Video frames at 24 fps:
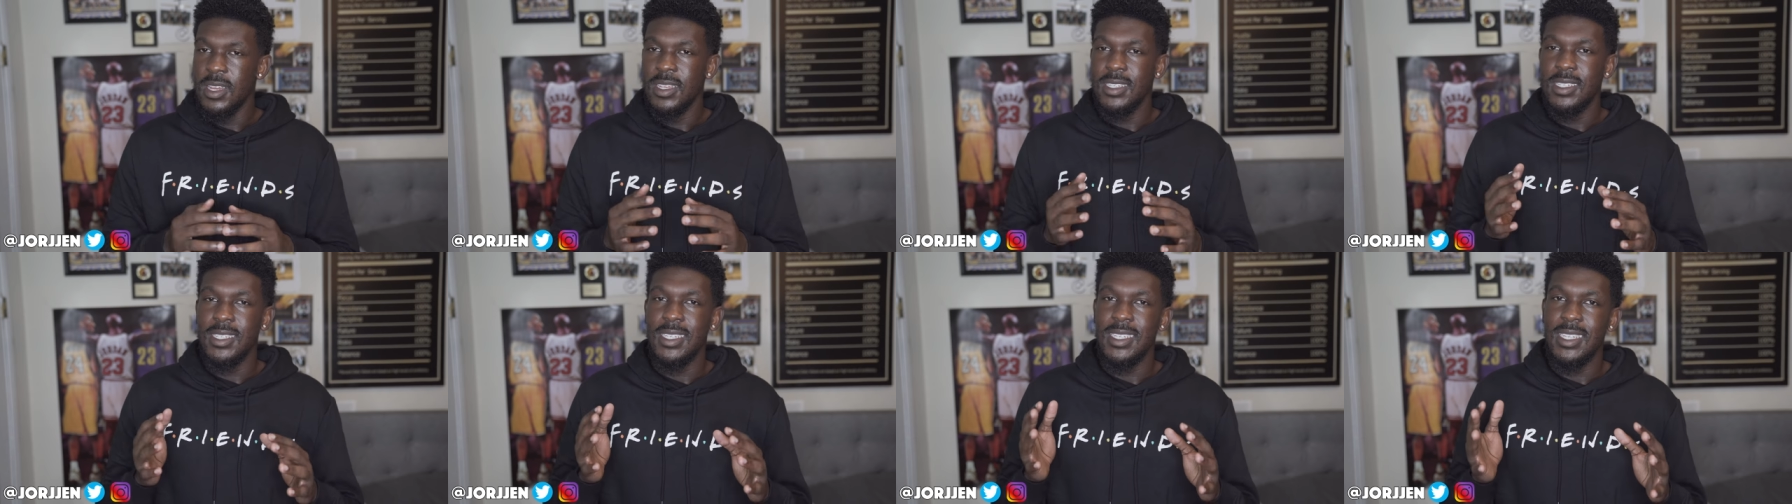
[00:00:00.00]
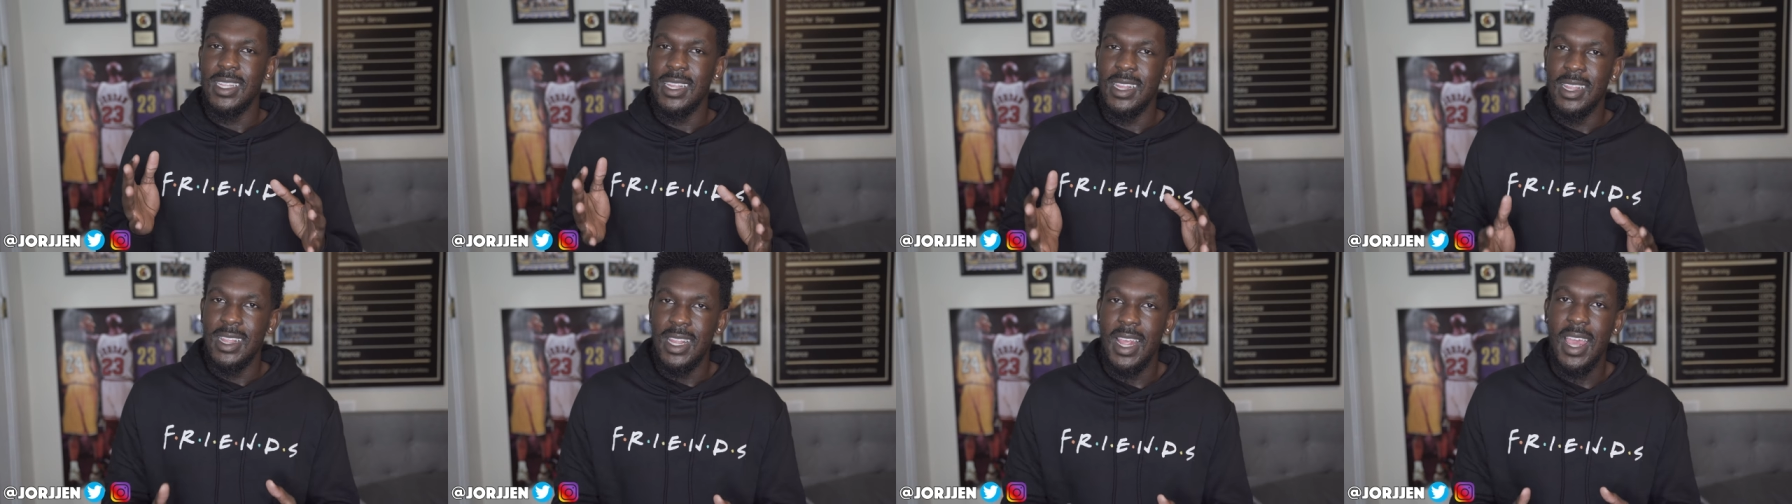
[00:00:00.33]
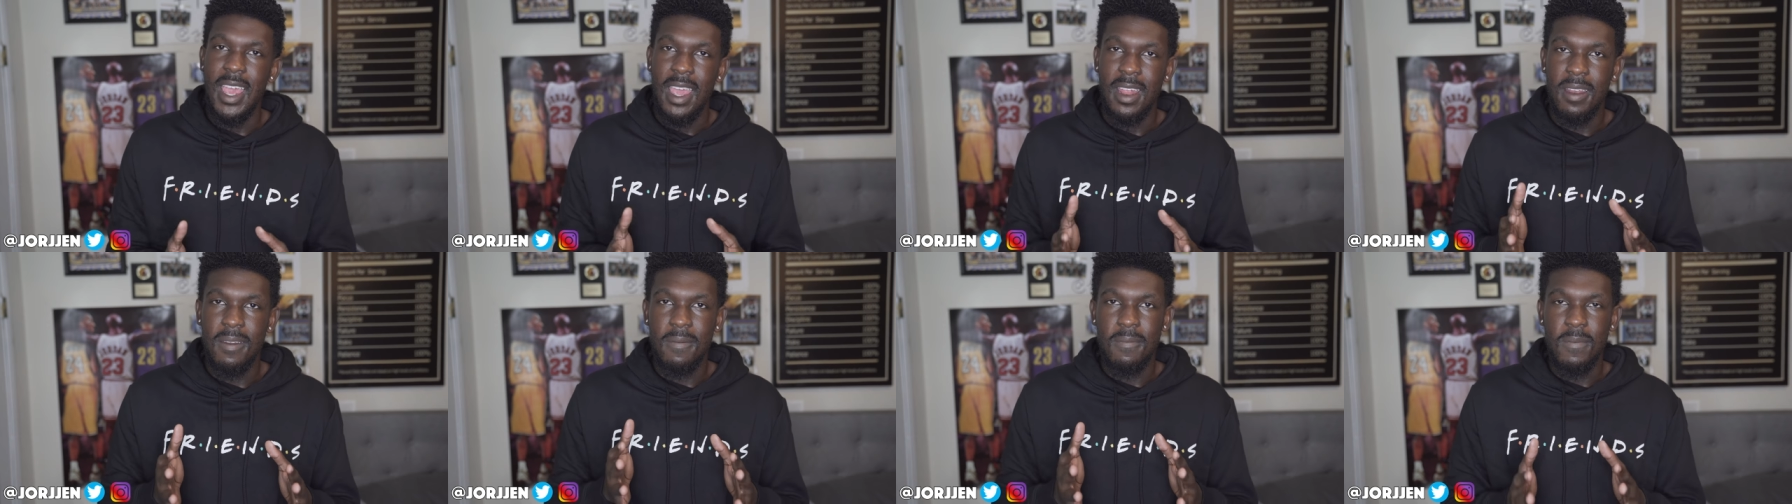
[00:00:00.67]
just
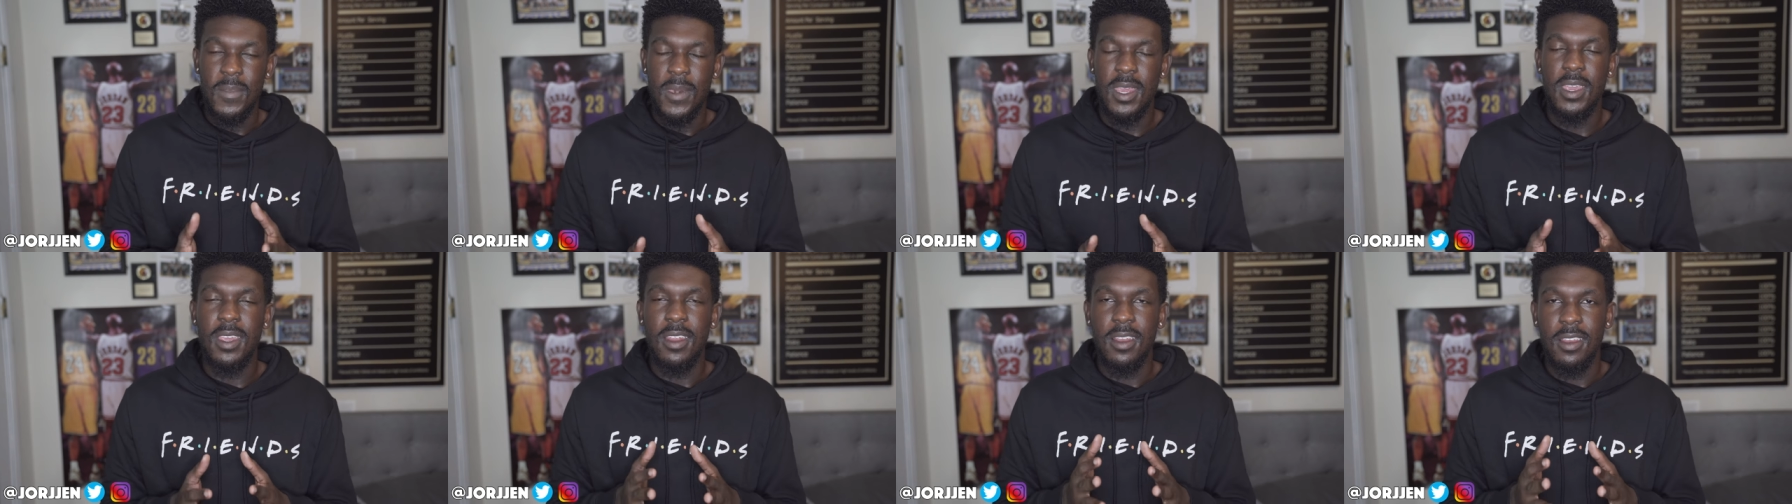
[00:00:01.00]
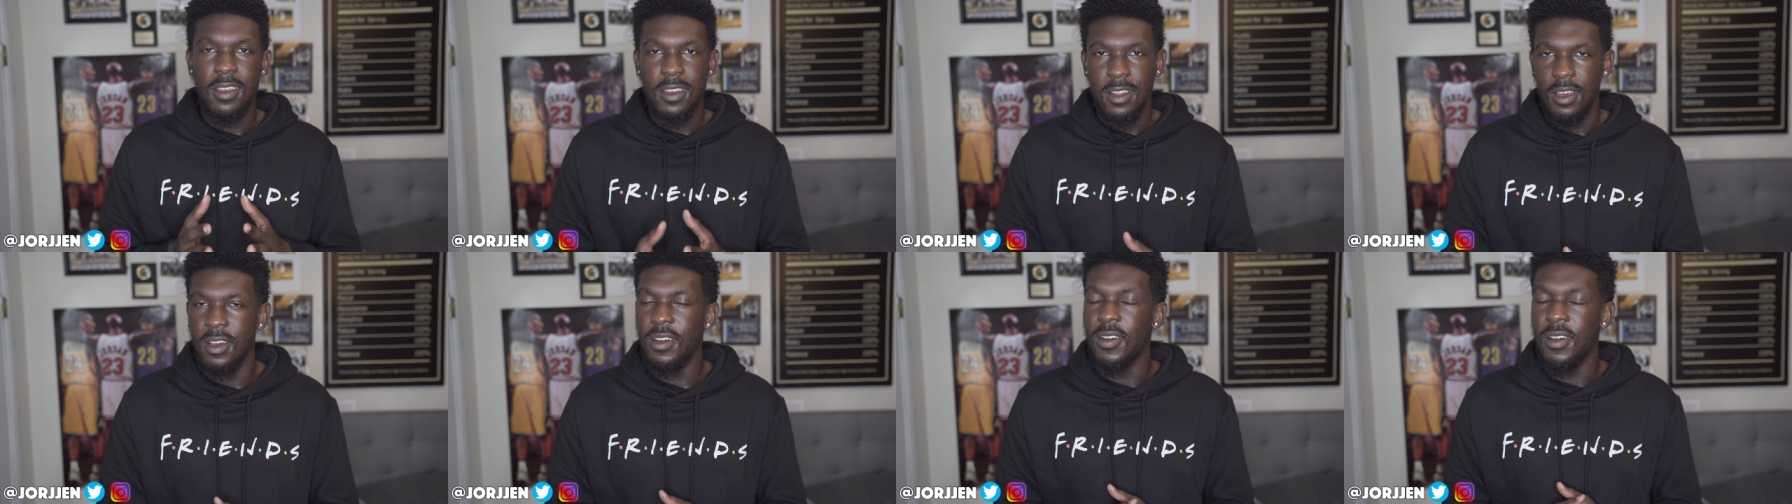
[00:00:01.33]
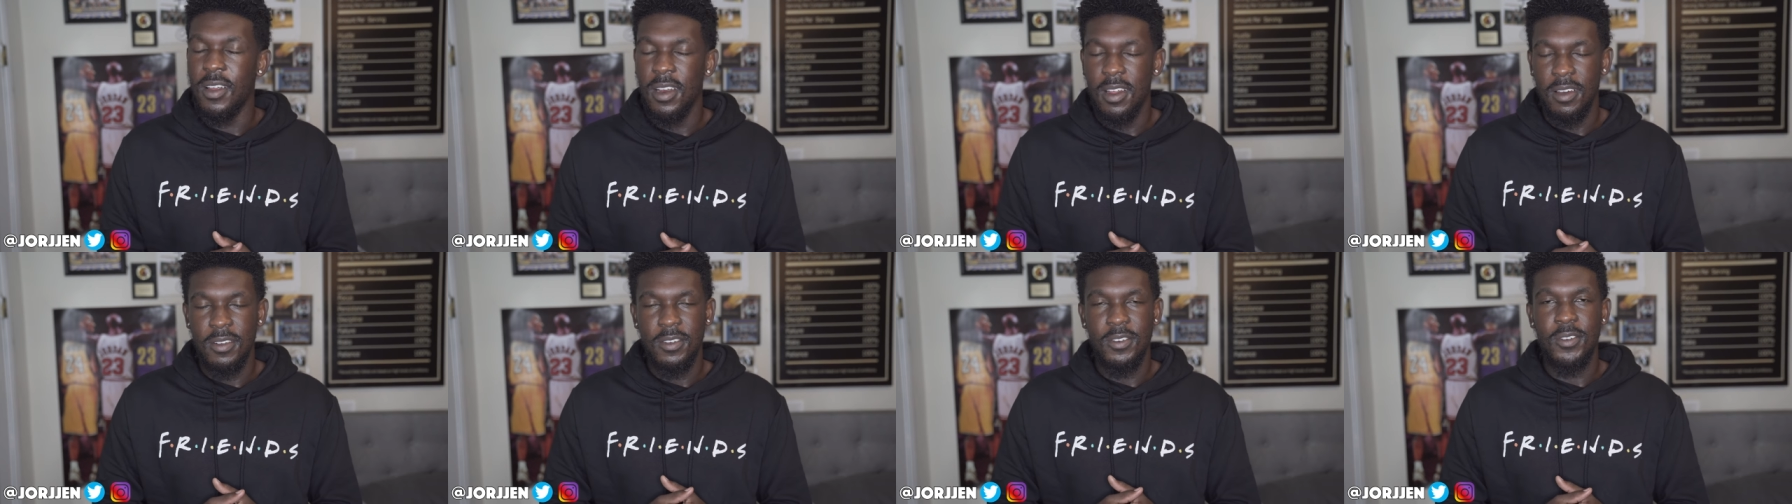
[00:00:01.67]
let me know
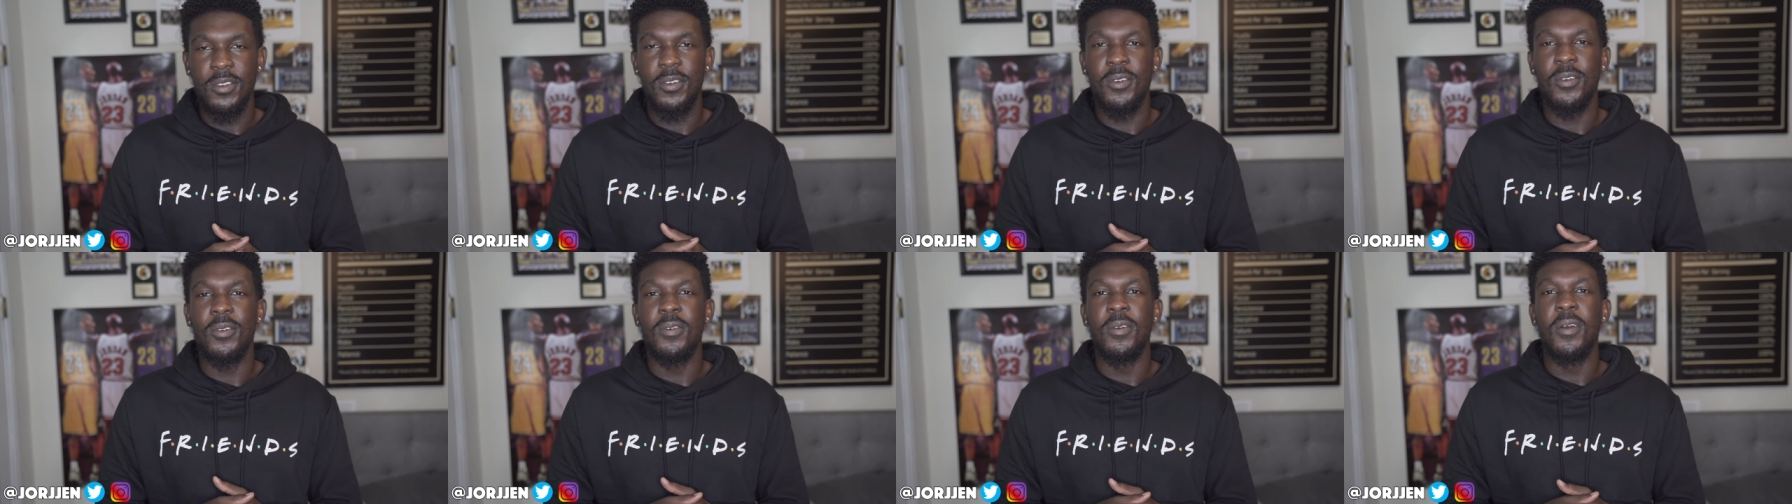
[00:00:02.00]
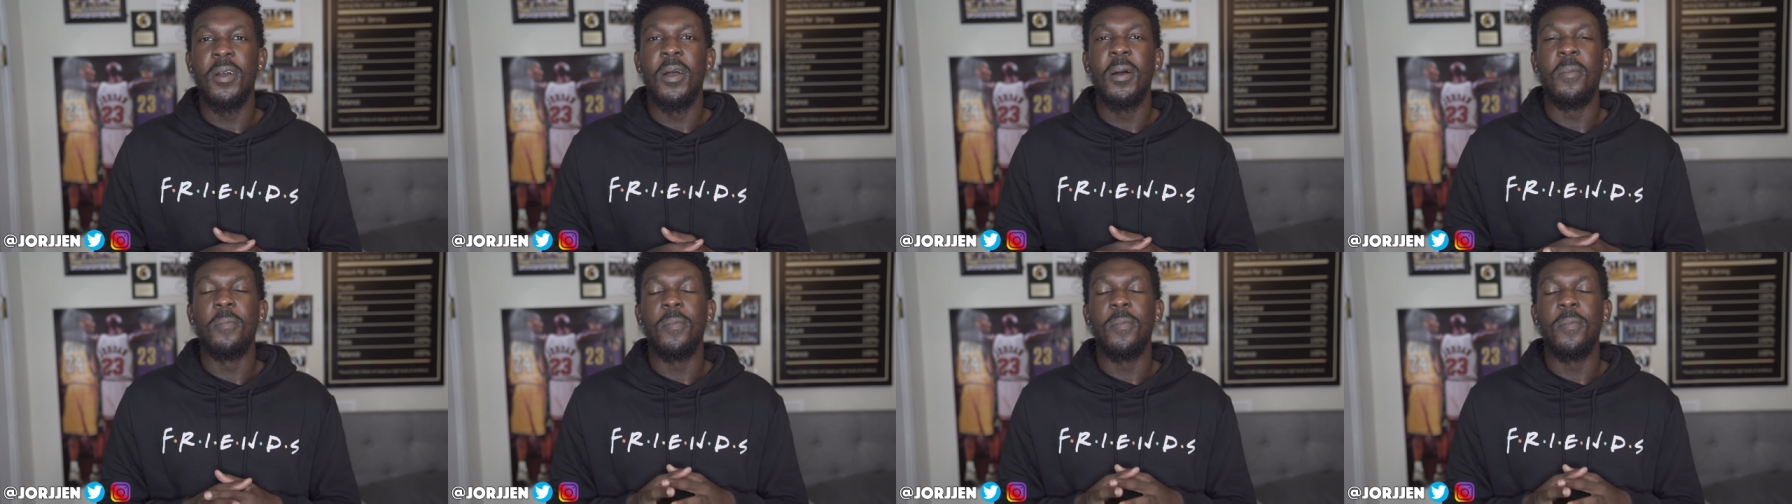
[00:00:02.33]
and I'll do